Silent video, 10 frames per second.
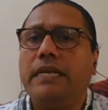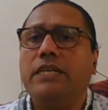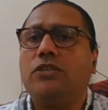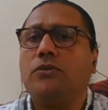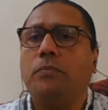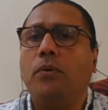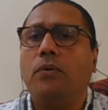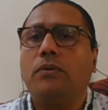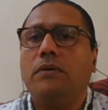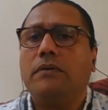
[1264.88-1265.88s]
Mitesh
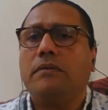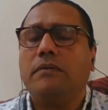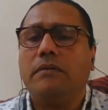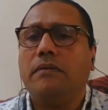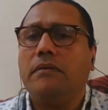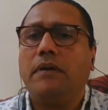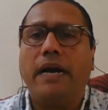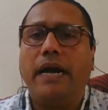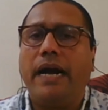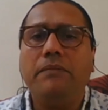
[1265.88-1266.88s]
spoke.
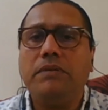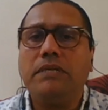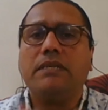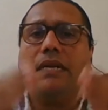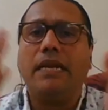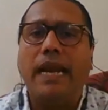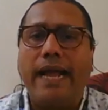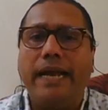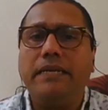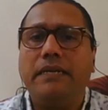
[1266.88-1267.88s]
I'm just
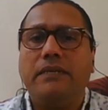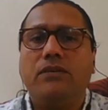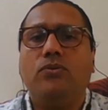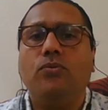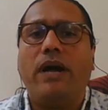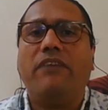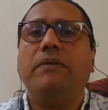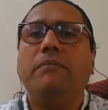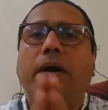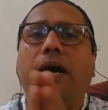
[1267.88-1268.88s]
glad to
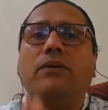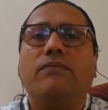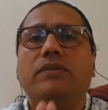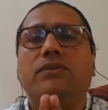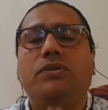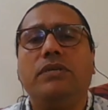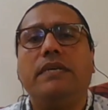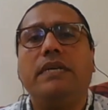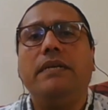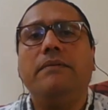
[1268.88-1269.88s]
have been part of this
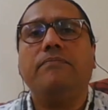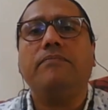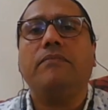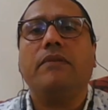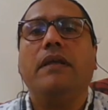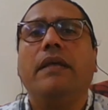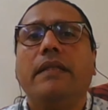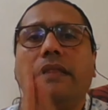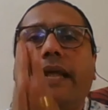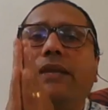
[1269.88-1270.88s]
journey.
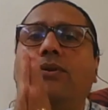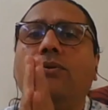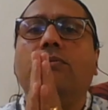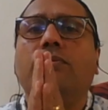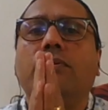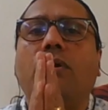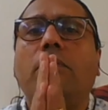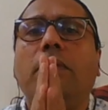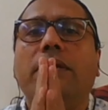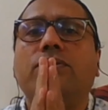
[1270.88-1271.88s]
Thank you.
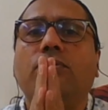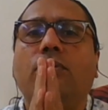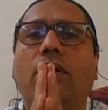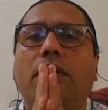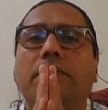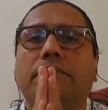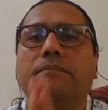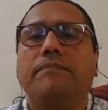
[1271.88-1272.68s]
God bless you all.